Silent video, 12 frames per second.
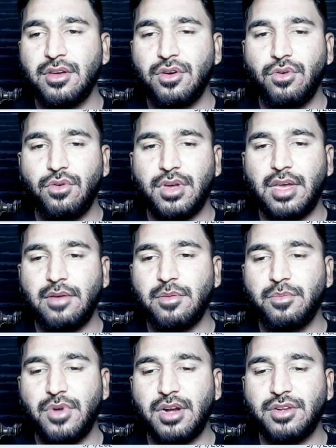Okay, I
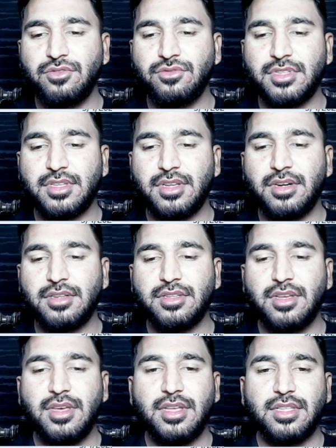will provide you this grades.
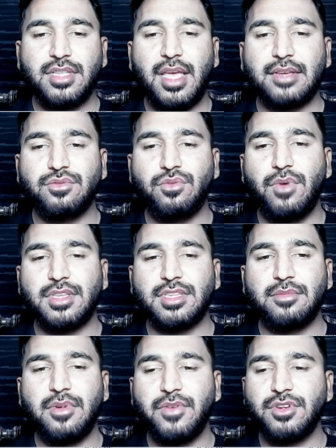Thanks for
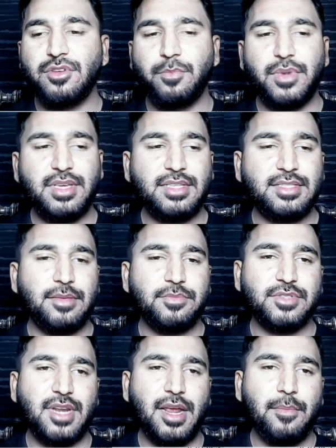watching my video. Please
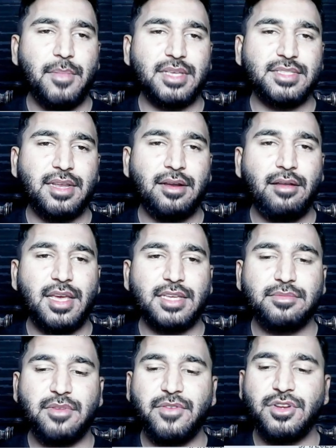subscribe my channel,
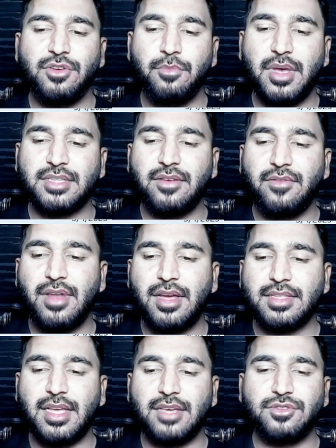likes my video. Best of
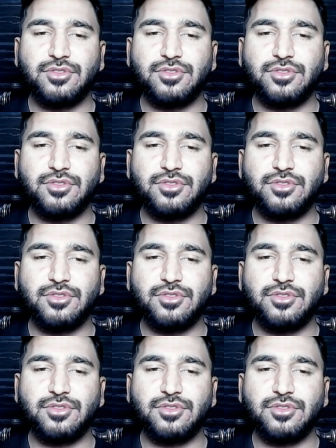luck. Thank you so